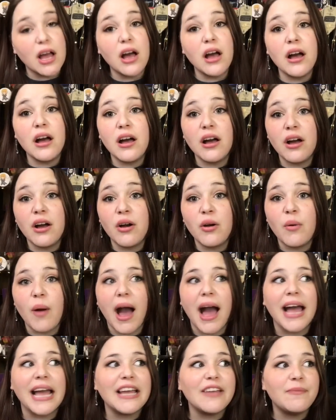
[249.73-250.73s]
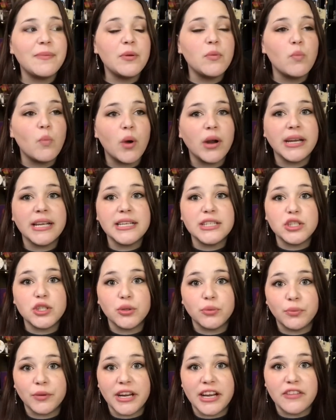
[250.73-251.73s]
Oh, I have been wanting
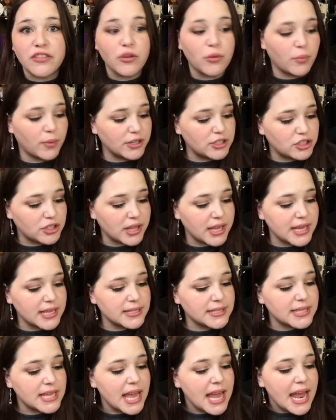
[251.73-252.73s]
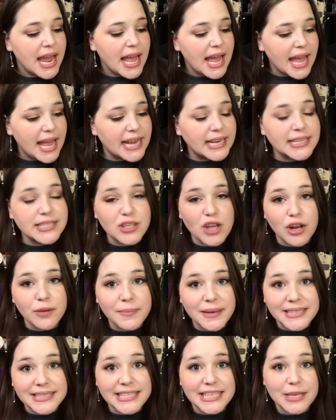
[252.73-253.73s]
to read the Witchlands. It is on
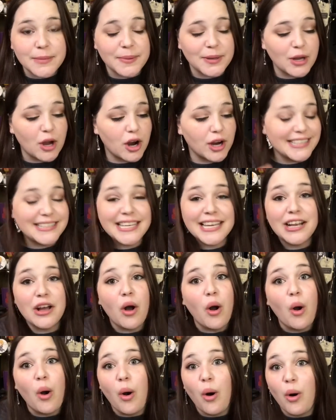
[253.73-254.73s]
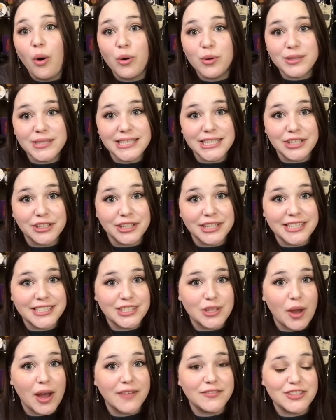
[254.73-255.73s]
my TBR. It's like a whole series,
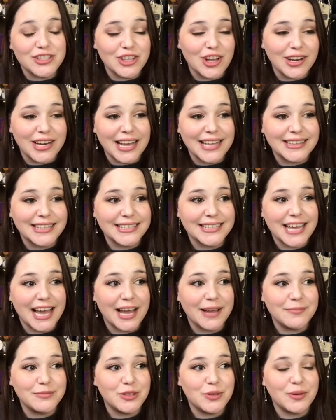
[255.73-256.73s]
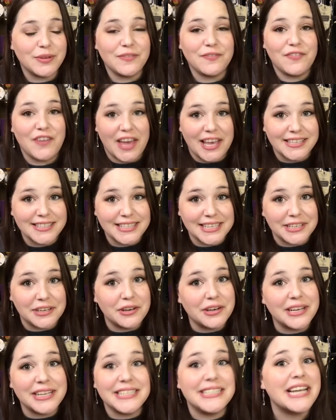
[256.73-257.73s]
so I've just not had the time to invest in
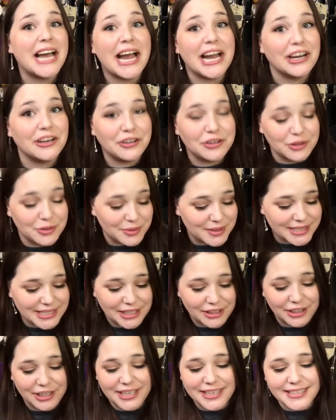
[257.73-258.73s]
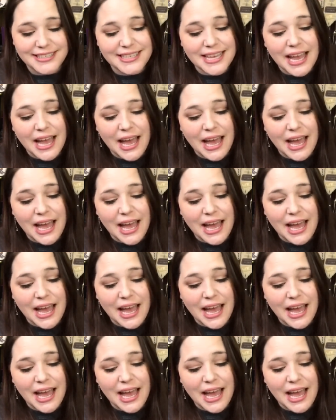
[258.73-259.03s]
an entire new series.